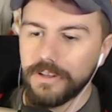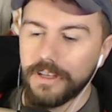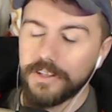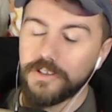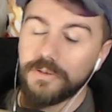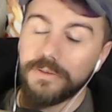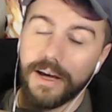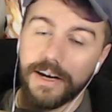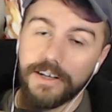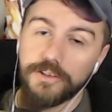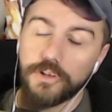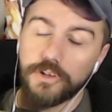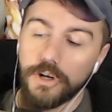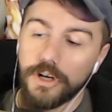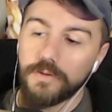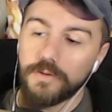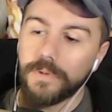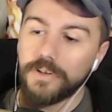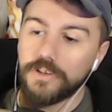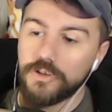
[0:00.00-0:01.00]
it's not as
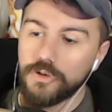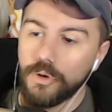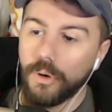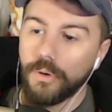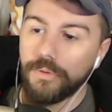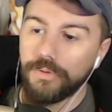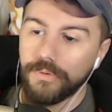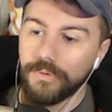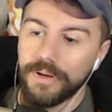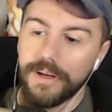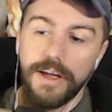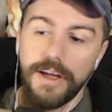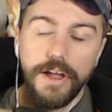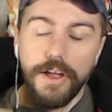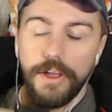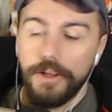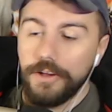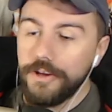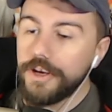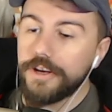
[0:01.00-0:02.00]
good as my 203.
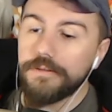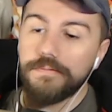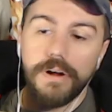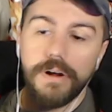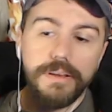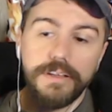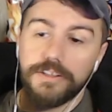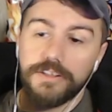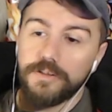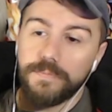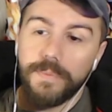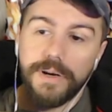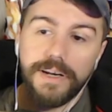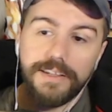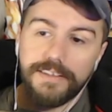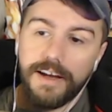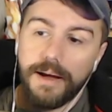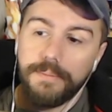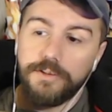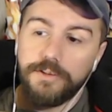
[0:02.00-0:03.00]
You can run this as
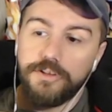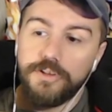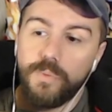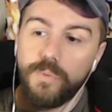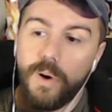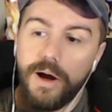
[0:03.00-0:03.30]
many times as you